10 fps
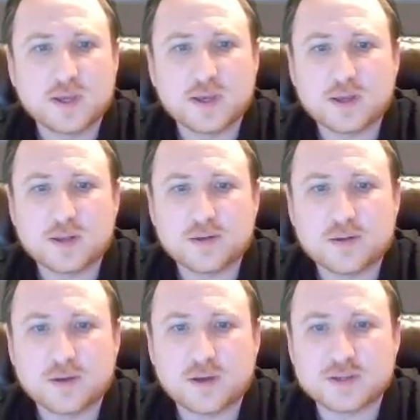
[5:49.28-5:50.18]

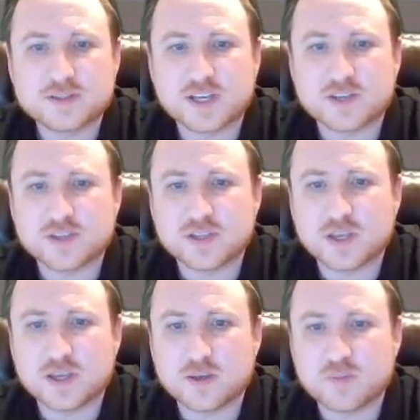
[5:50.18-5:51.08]
and South
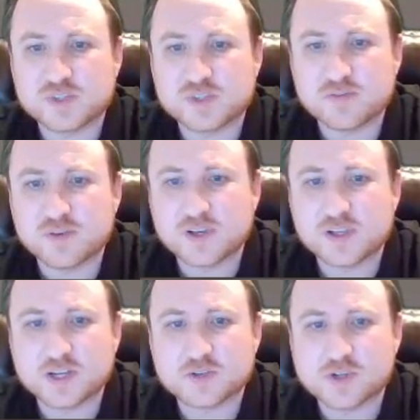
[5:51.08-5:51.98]
Pacific
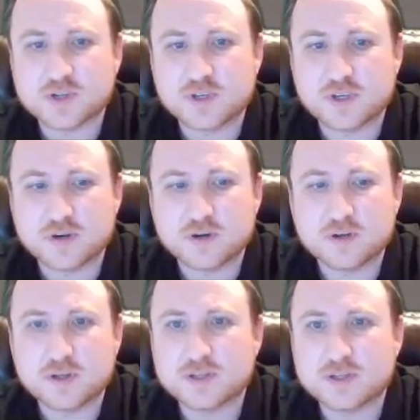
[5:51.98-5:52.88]
Electric
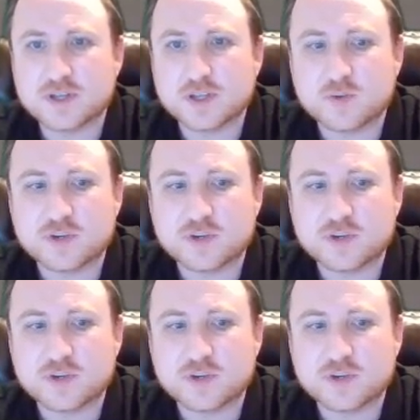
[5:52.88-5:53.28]
here is another